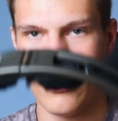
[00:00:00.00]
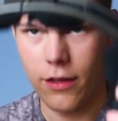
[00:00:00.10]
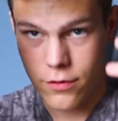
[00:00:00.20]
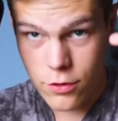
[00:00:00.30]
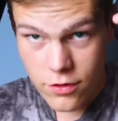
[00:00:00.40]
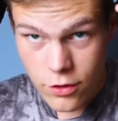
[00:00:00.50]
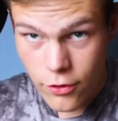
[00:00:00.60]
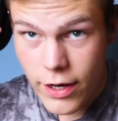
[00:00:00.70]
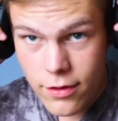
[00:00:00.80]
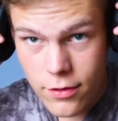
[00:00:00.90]
It's just
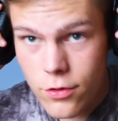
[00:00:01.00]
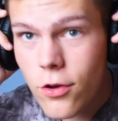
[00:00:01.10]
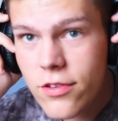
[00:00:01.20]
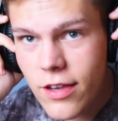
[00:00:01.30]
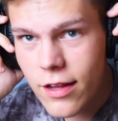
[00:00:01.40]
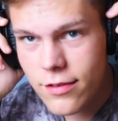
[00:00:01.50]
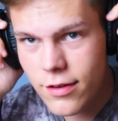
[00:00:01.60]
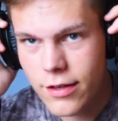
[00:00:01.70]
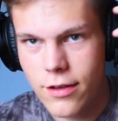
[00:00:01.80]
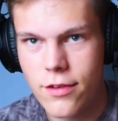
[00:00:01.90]
great, the noise
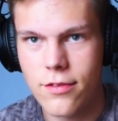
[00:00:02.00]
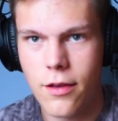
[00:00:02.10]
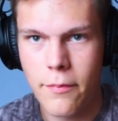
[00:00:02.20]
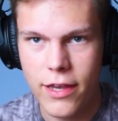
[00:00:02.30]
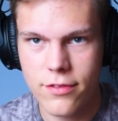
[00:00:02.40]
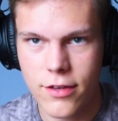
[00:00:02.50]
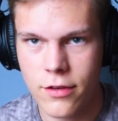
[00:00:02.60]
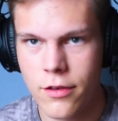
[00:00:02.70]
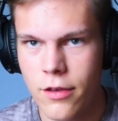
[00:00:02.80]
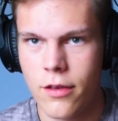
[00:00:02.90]
cancelling is amazing,
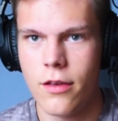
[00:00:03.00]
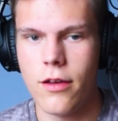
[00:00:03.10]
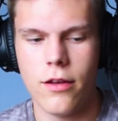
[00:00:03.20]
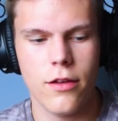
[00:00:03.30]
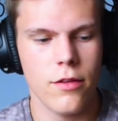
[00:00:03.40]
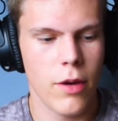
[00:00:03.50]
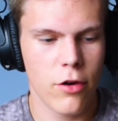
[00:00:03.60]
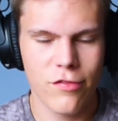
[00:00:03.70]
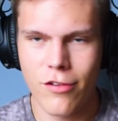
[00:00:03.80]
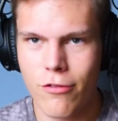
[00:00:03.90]
the
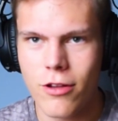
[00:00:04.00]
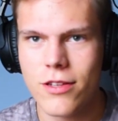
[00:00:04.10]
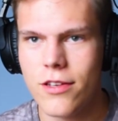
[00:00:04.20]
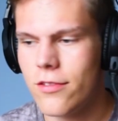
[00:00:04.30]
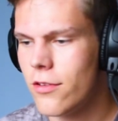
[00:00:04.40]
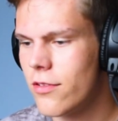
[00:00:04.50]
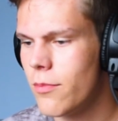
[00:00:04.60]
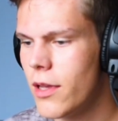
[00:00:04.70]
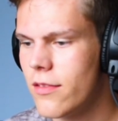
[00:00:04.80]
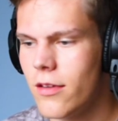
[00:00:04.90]
microphone quality is also
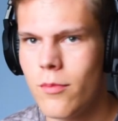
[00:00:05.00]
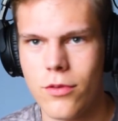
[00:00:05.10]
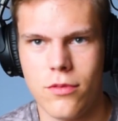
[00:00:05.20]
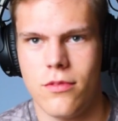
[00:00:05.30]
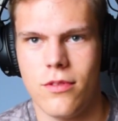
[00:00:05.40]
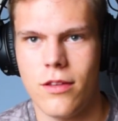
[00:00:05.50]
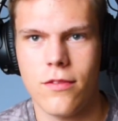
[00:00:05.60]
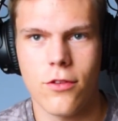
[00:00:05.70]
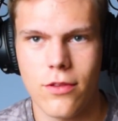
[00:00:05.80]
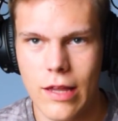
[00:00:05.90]
amazing, but
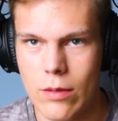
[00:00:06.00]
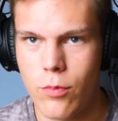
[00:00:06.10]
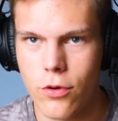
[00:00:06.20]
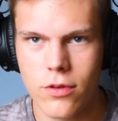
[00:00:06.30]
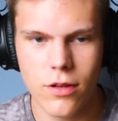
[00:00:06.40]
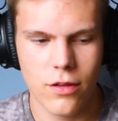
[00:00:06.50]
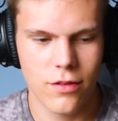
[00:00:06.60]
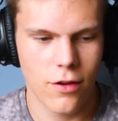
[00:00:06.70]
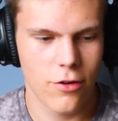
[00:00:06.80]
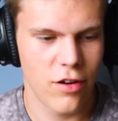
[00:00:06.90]
it's not that important in
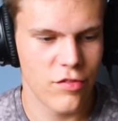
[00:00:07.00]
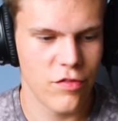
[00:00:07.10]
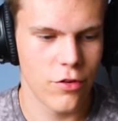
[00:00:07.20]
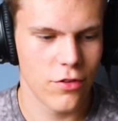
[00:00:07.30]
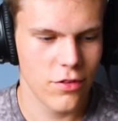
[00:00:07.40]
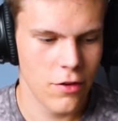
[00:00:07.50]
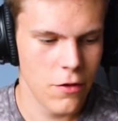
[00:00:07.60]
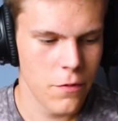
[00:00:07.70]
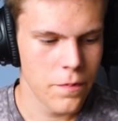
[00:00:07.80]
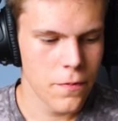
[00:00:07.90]
this aircraft of course.
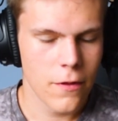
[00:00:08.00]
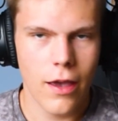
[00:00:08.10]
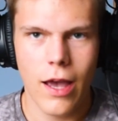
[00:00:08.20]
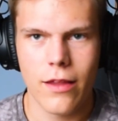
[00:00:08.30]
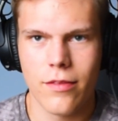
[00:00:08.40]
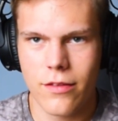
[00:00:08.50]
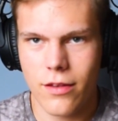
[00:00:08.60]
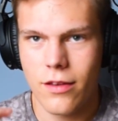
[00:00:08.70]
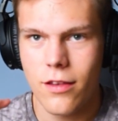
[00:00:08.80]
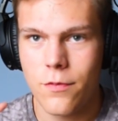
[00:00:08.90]
And
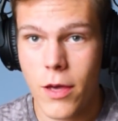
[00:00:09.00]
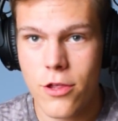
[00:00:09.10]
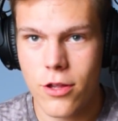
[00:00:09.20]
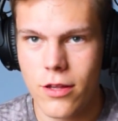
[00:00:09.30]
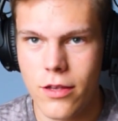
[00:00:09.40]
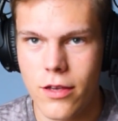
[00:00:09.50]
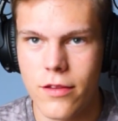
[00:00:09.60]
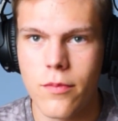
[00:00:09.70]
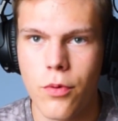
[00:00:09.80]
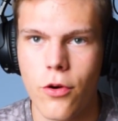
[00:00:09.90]
especially
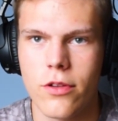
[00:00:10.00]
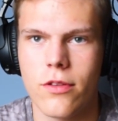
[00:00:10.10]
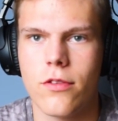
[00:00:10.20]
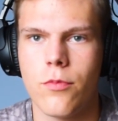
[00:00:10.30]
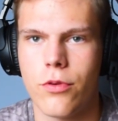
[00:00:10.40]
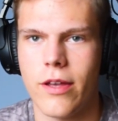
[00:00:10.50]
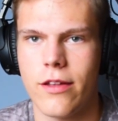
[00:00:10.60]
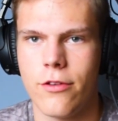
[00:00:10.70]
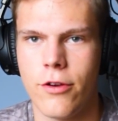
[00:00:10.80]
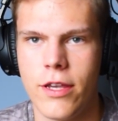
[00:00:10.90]
it's important to
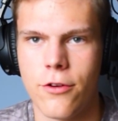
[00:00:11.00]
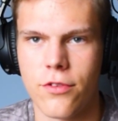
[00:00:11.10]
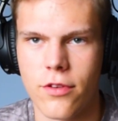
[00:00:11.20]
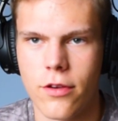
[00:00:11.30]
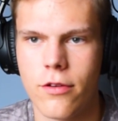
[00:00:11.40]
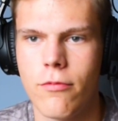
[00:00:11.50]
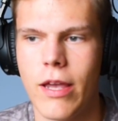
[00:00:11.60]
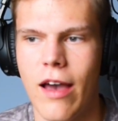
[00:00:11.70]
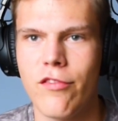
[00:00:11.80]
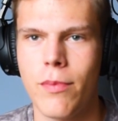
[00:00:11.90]
protect your ears.
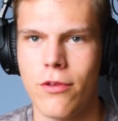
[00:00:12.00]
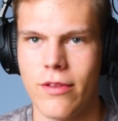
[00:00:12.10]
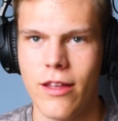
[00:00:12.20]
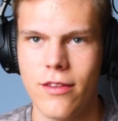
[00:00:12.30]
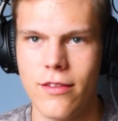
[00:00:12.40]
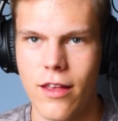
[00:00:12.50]
We have about 90